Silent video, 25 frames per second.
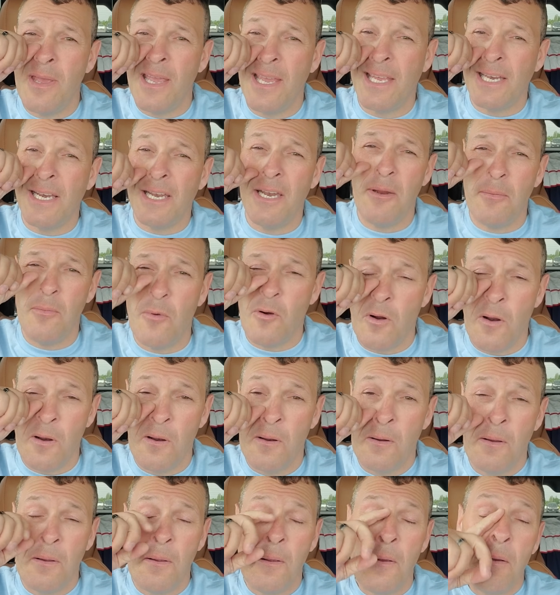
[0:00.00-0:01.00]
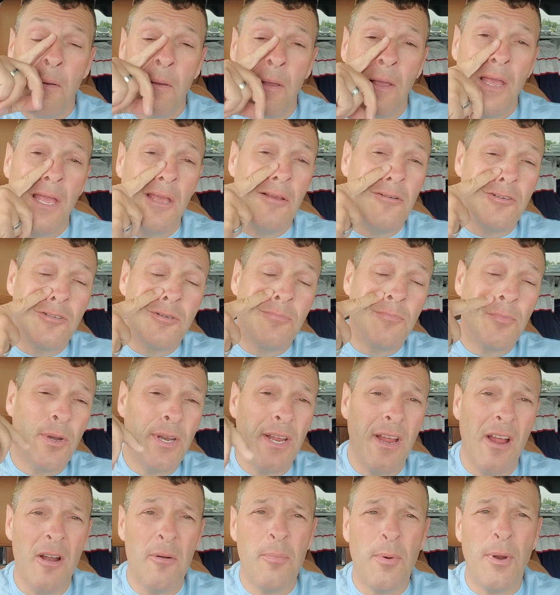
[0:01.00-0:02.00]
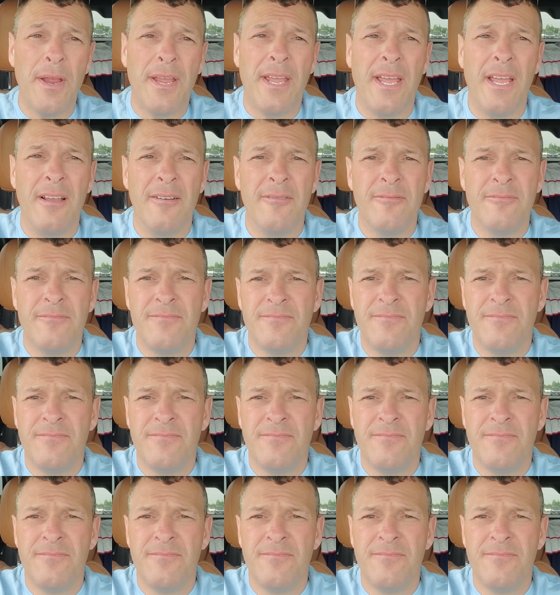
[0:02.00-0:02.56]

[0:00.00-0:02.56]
make it anymore. It was pretty heartbreaking.